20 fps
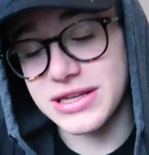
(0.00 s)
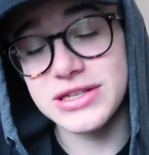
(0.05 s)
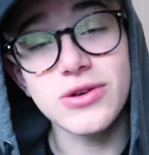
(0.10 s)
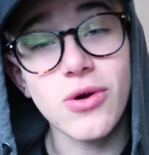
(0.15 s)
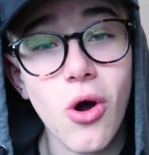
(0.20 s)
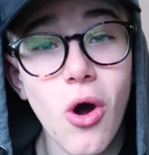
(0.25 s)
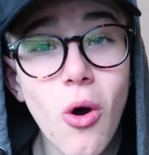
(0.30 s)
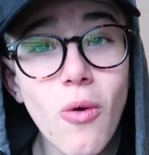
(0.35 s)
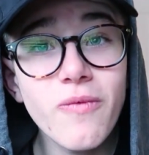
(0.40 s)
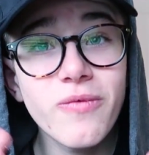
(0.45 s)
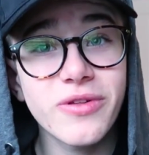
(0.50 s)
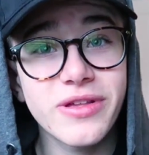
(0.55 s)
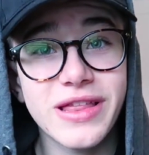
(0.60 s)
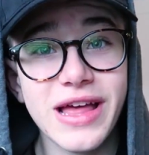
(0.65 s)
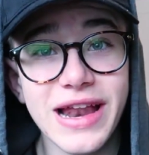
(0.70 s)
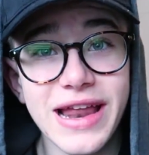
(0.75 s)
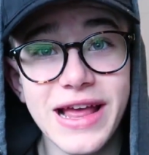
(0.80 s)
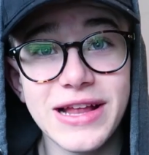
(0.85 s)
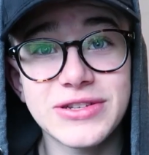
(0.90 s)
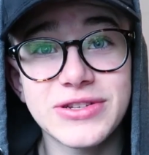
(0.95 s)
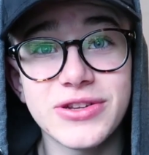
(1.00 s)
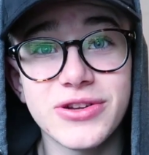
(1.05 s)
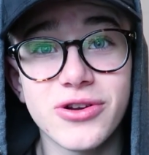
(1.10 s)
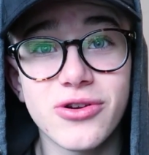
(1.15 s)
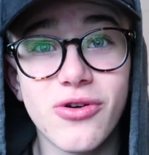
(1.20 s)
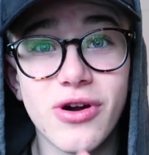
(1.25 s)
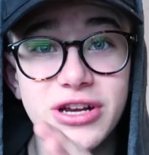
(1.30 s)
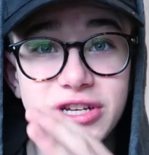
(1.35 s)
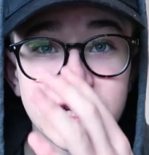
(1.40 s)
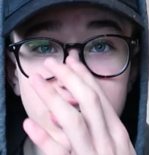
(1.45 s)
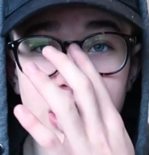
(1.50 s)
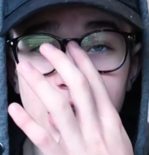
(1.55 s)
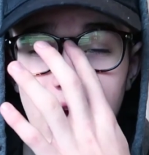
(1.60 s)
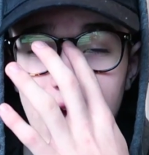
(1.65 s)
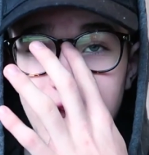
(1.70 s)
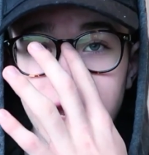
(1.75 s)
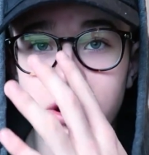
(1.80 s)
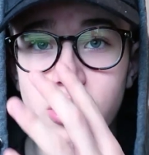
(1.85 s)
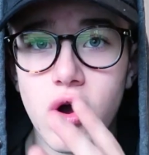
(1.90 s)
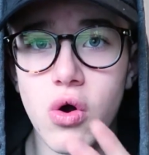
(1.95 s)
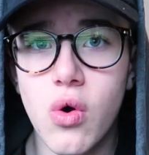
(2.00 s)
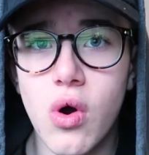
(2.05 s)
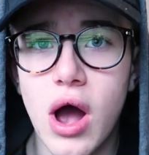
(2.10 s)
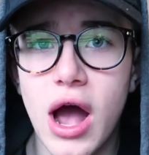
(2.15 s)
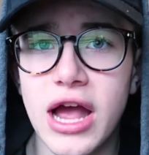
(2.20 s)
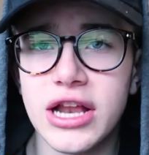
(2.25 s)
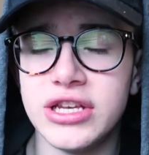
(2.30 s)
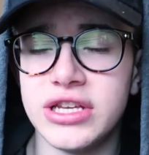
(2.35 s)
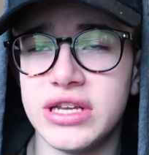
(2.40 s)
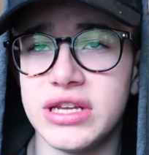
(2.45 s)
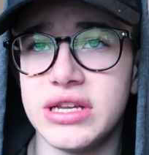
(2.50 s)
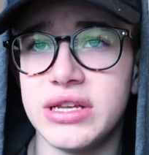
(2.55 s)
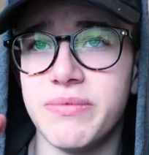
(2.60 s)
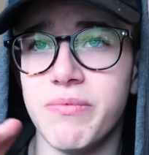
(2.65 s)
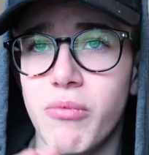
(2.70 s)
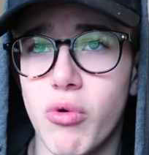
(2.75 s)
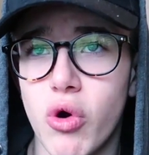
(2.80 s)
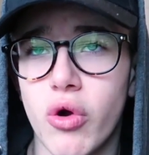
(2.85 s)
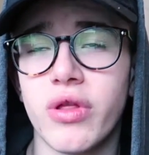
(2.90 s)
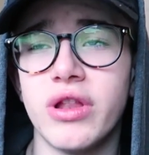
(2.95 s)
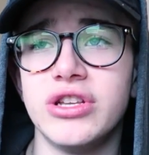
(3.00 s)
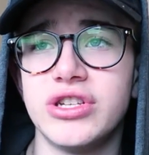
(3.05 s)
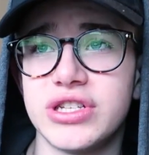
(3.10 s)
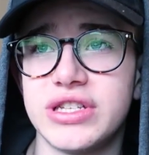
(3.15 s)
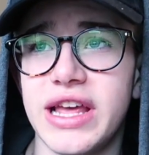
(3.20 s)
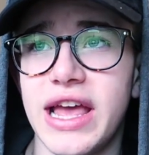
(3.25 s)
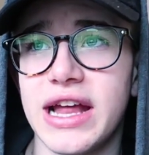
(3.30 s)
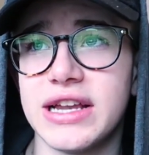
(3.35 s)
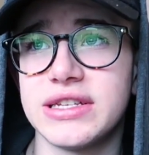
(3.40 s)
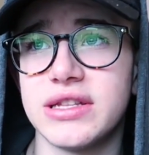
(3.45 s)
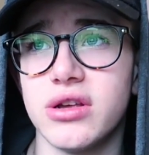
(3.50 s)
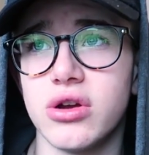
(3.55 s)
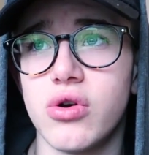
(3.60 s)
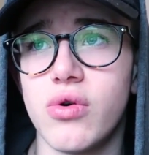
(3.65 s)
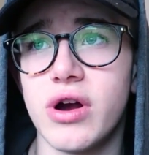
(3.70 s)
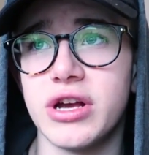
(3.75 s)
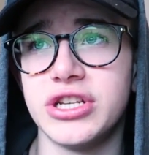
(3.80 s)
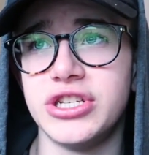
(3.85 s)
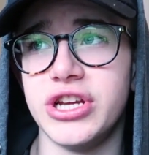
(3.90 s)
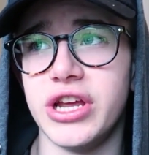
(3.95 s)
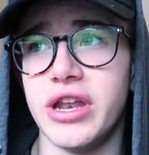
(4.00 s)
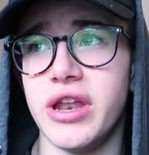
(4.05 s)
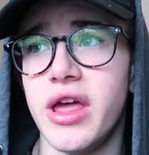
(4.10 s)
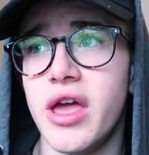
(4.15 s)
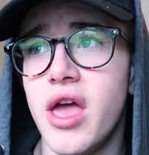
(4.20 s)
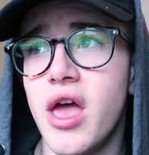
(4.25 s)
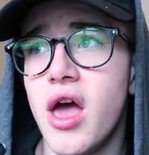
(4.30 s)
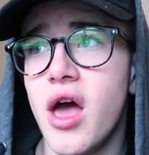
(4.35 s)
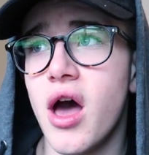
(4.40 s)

And so hopefully that answered your question. I know I did more than just answer the question.